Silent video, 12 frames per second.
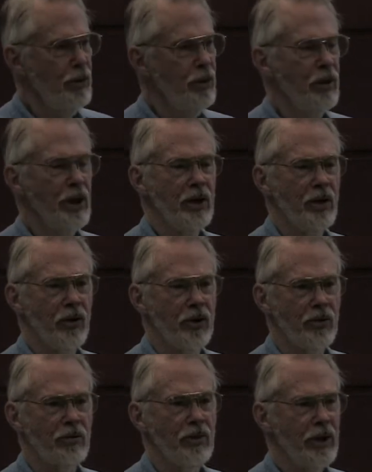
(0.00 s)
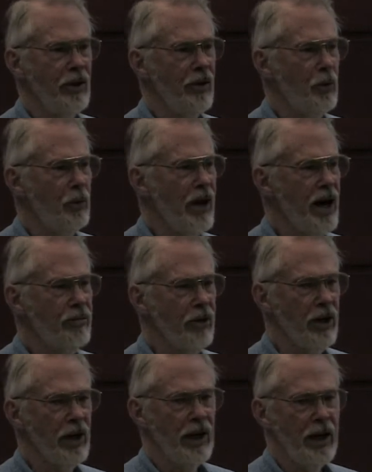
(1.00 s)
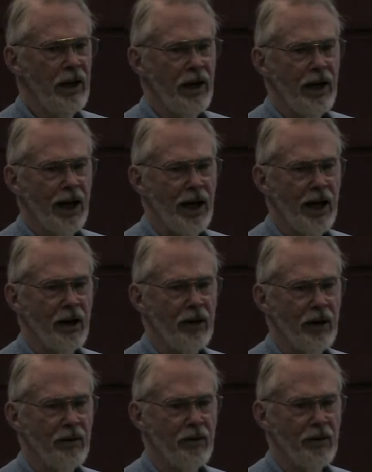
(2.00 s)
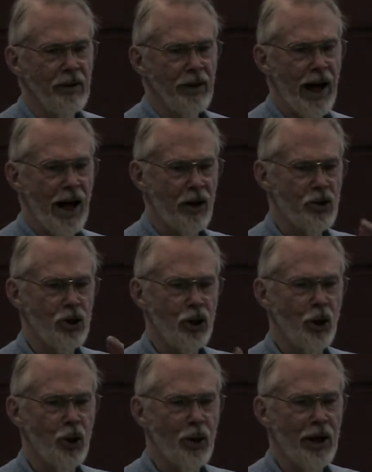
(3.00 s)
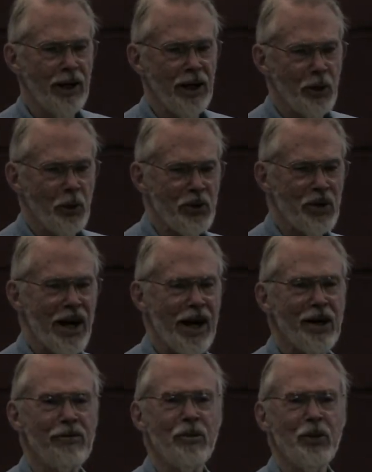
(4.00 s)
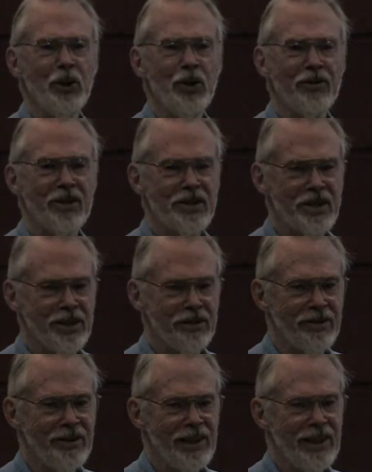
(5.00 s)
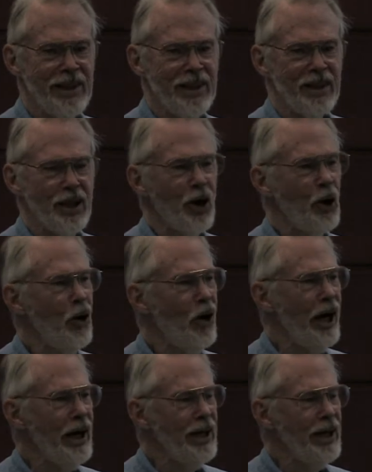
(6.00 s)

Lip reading: into the effort, and Al Cho was hired from the University of Illinois,